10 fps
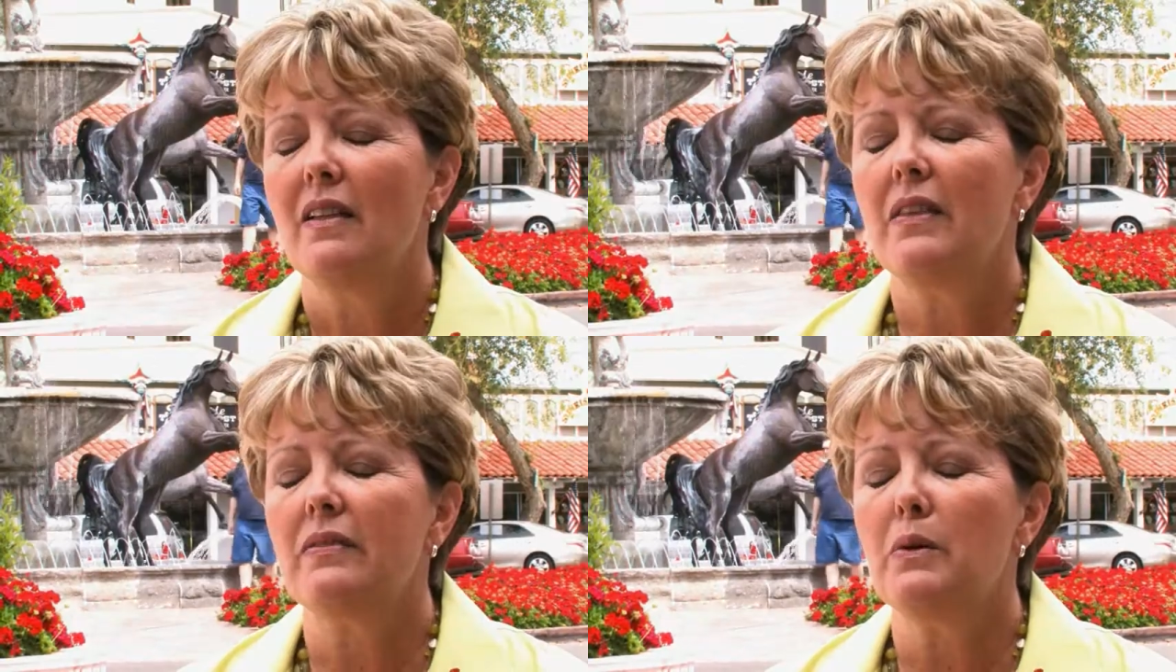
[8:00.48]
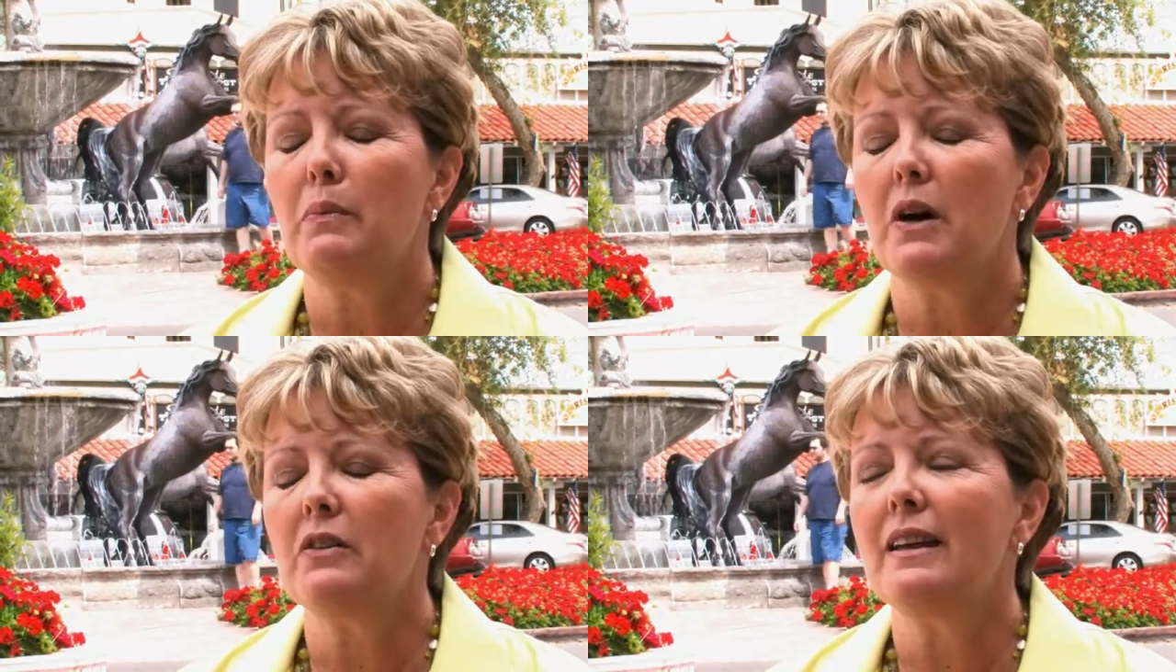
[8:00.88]
that the
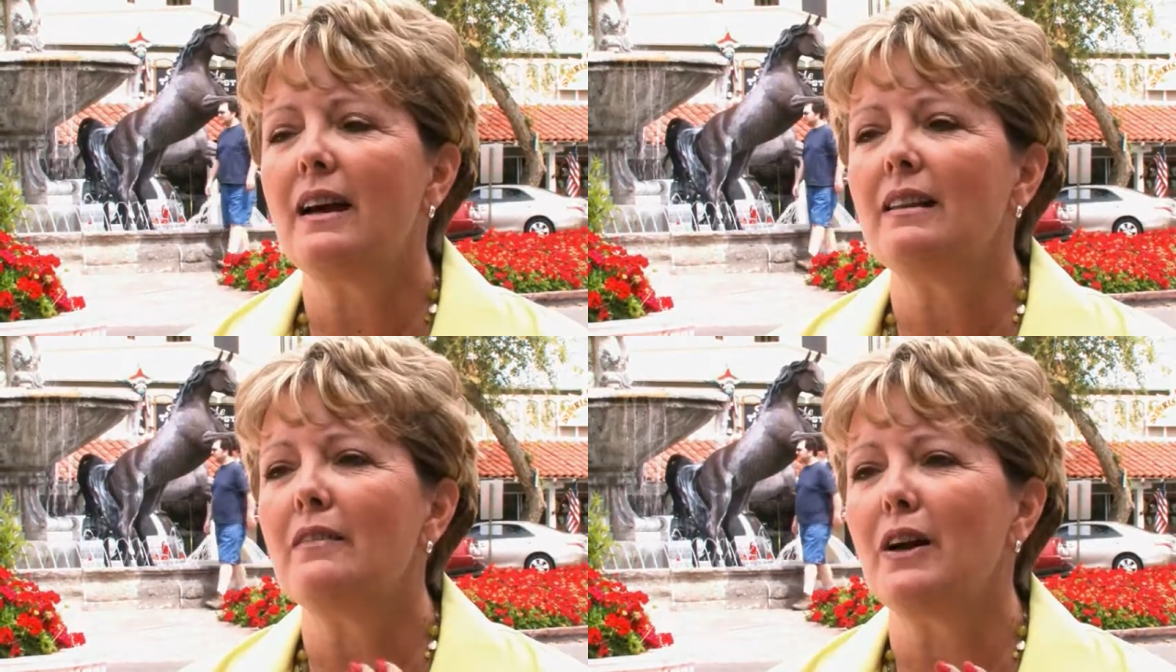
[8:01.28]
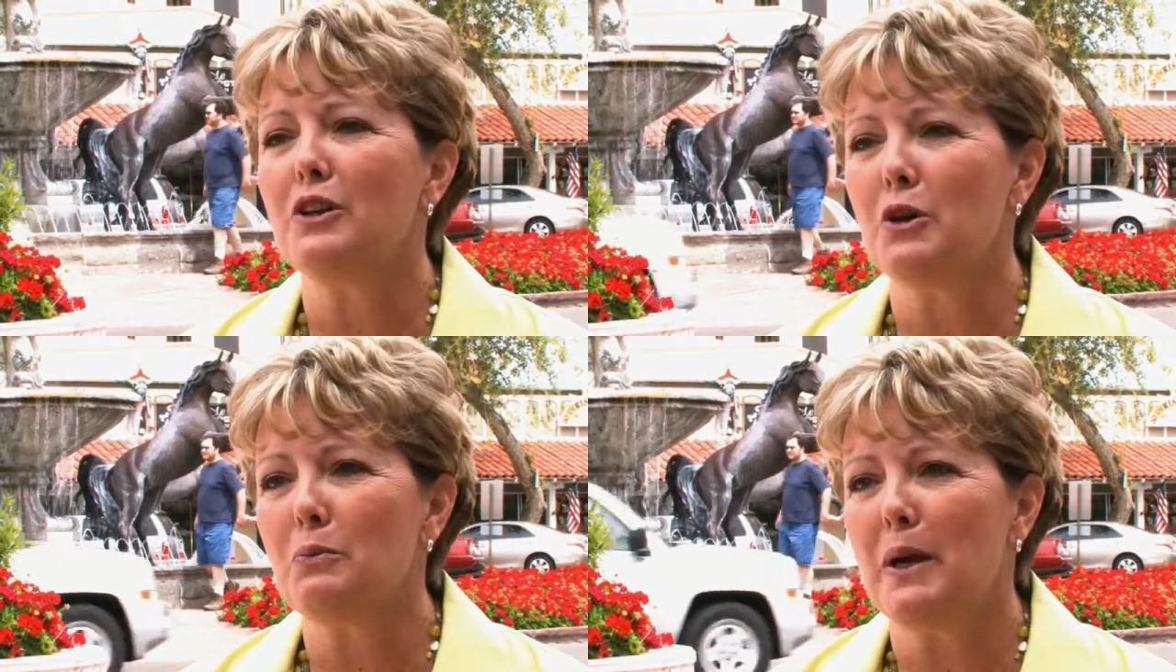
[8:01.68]
mark that I leave
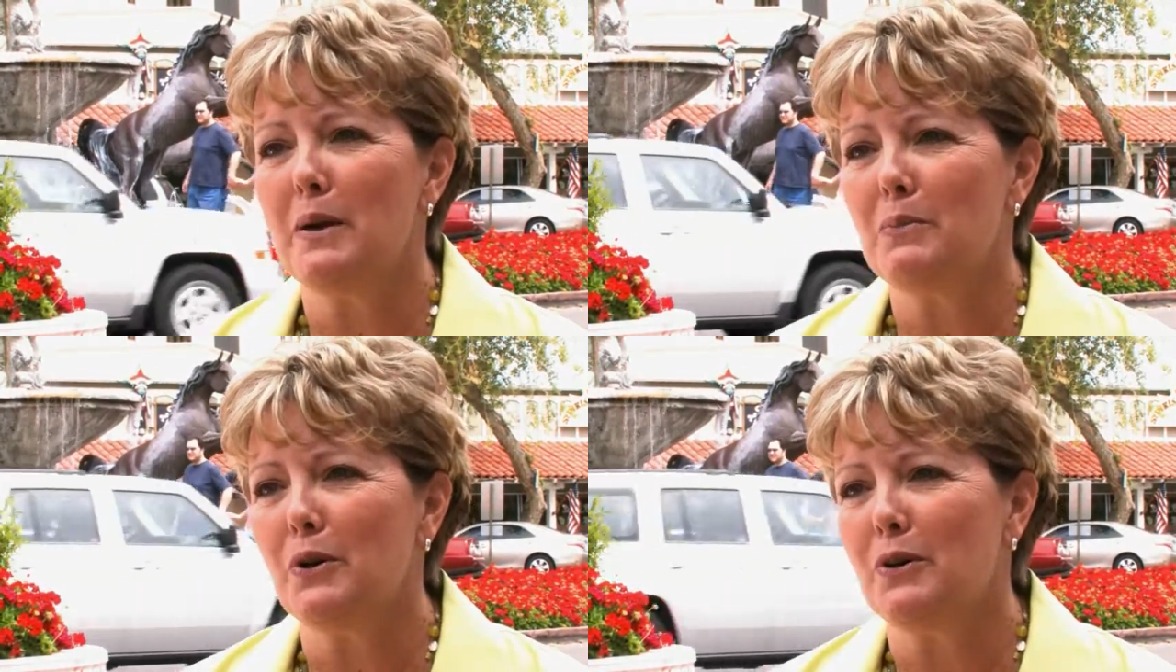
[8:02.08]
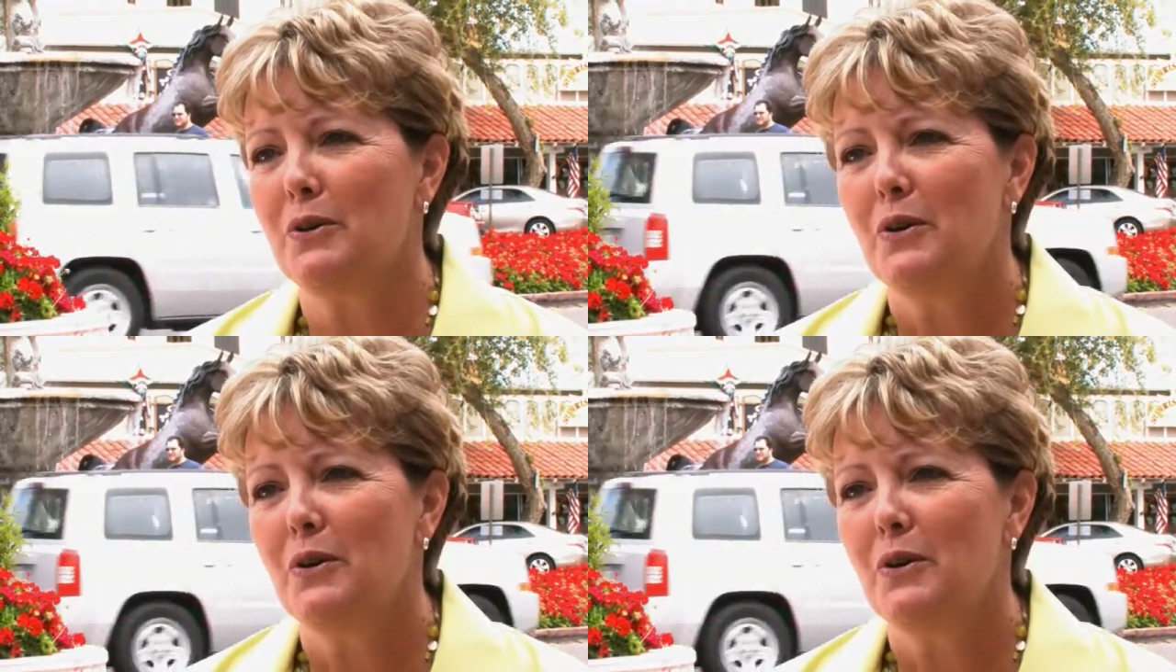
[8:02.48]
on your paper